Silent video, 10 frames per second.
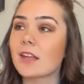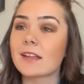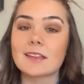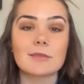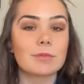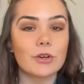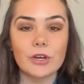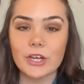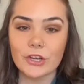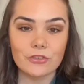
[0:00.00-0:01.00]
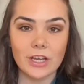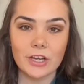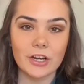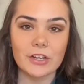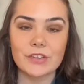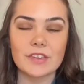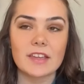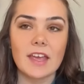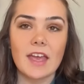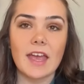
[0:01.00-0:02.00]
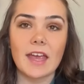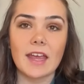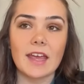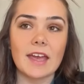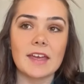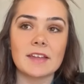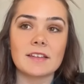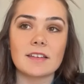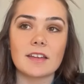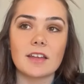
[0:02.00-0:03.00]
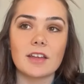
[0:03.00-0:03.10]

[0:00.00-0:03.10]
explore your triggers, and